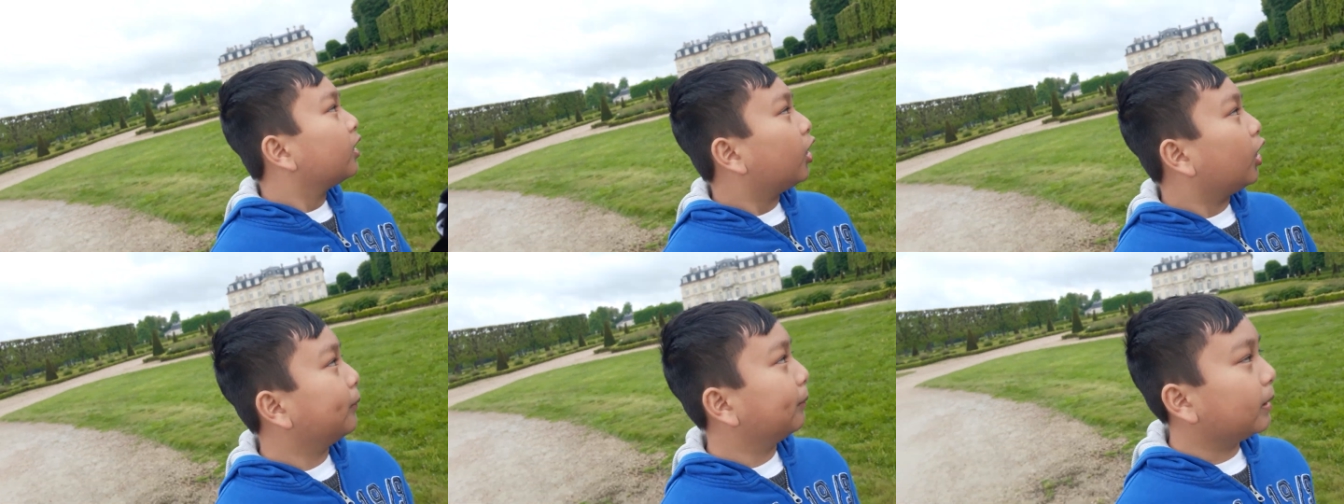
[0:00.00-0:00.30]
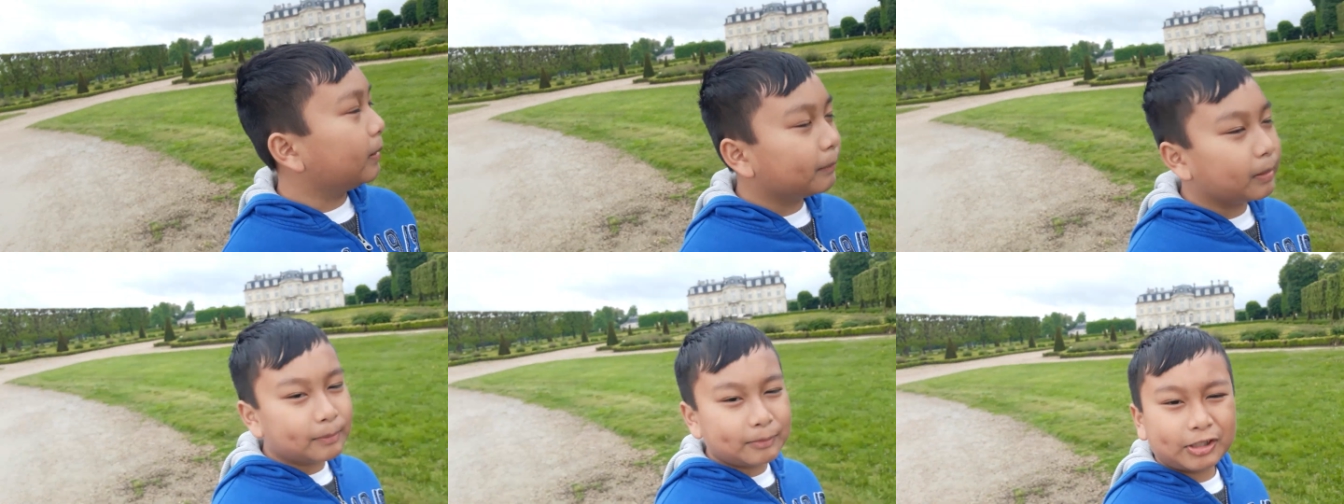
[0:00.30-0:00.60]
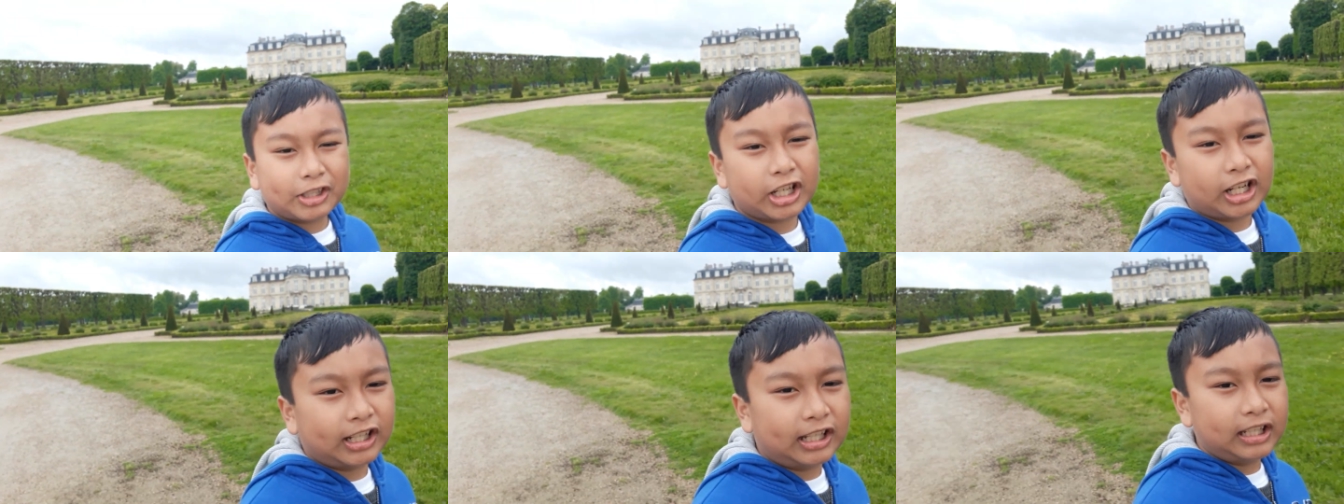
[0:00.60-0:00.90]
on my
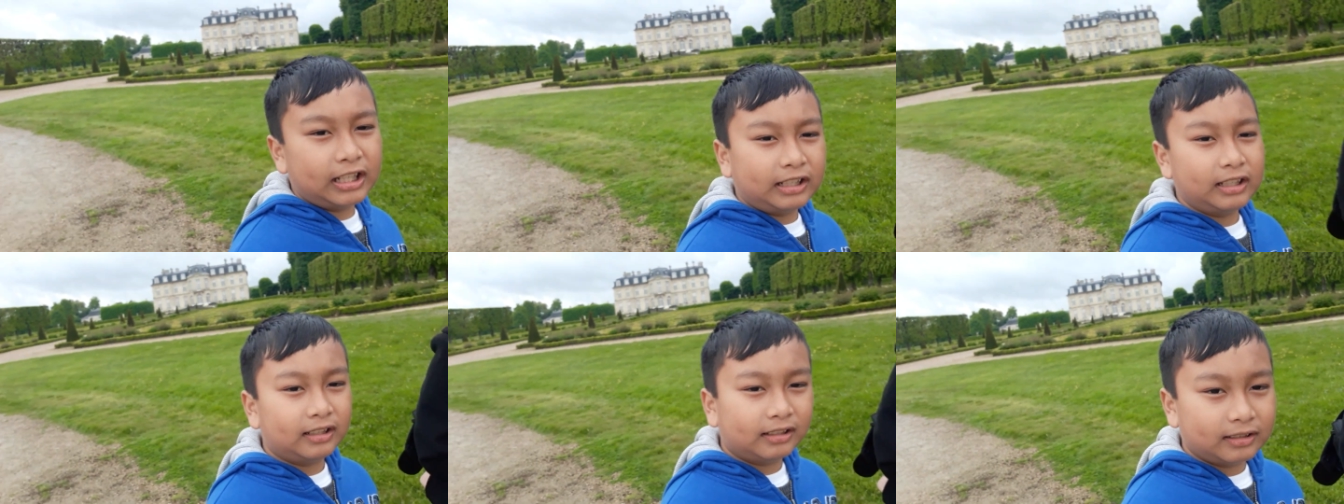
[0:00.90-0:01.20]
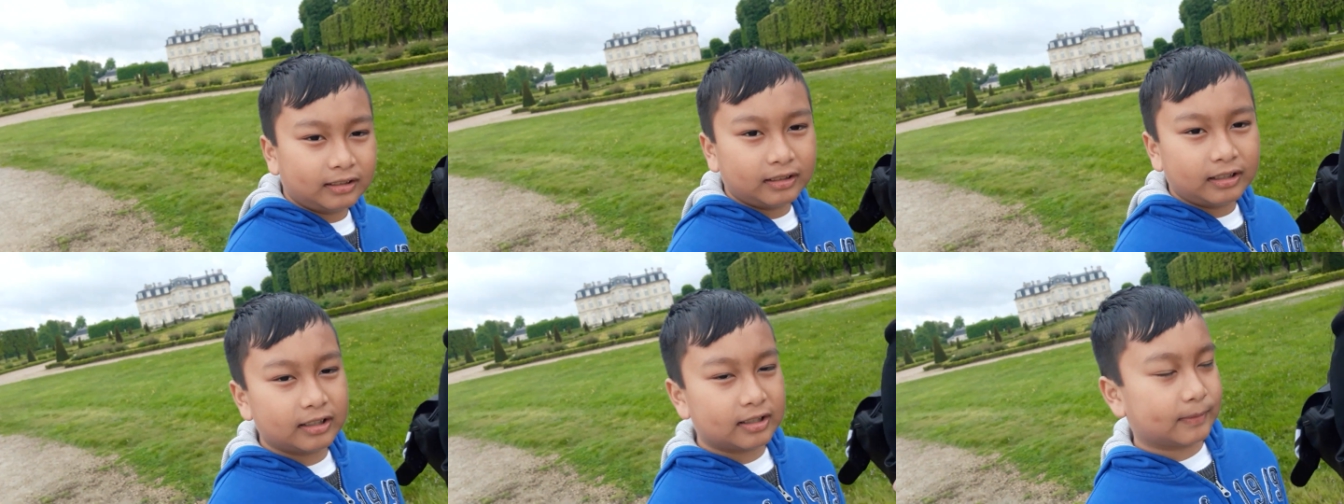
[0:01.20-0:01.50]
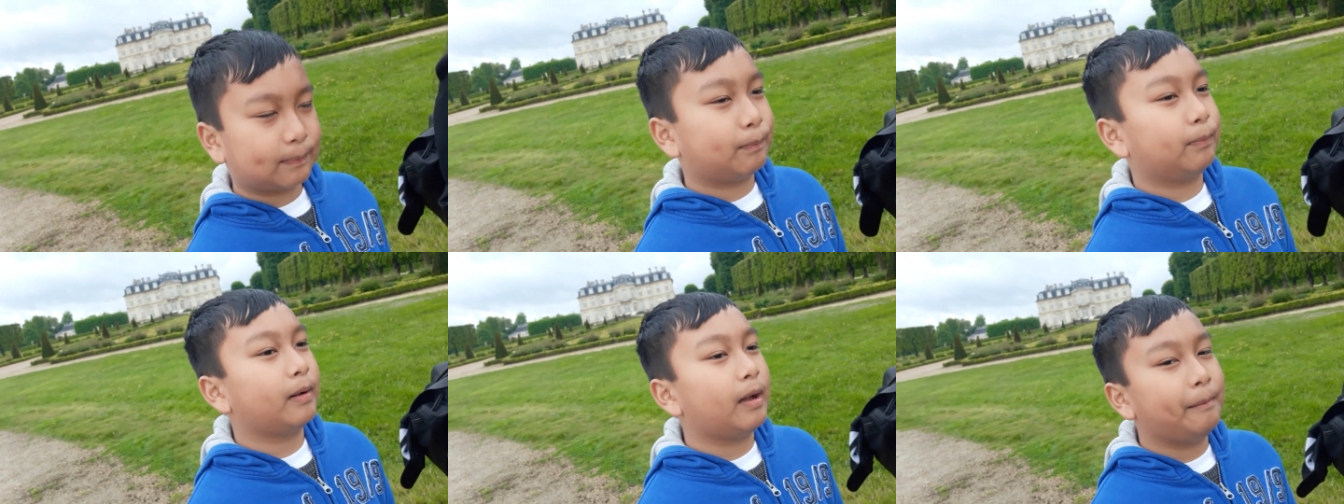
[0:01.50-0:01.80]
mom's channel. It's
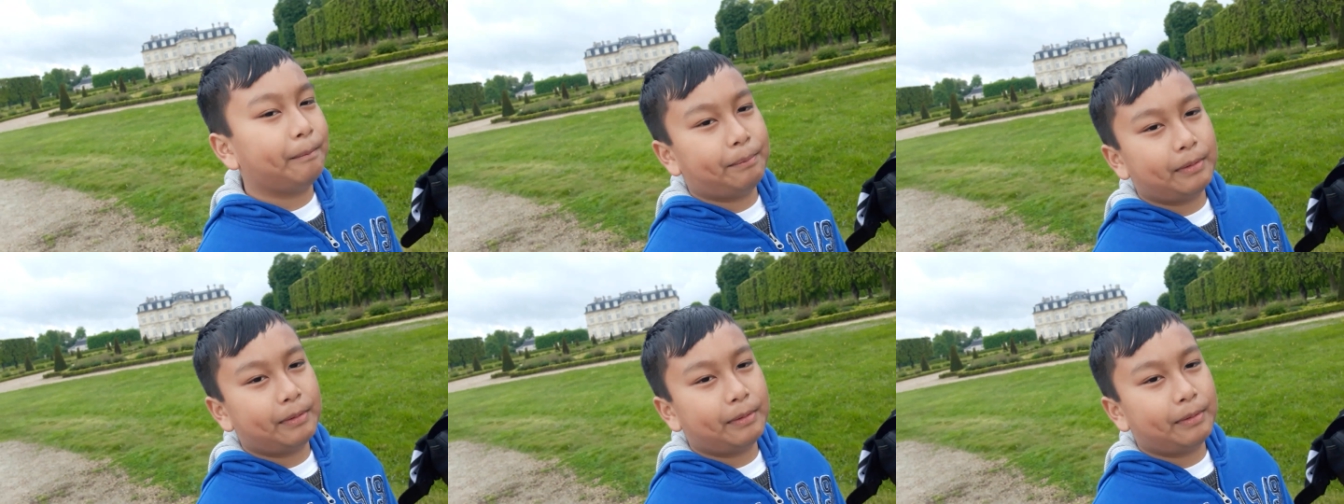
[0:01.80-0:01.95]
Pam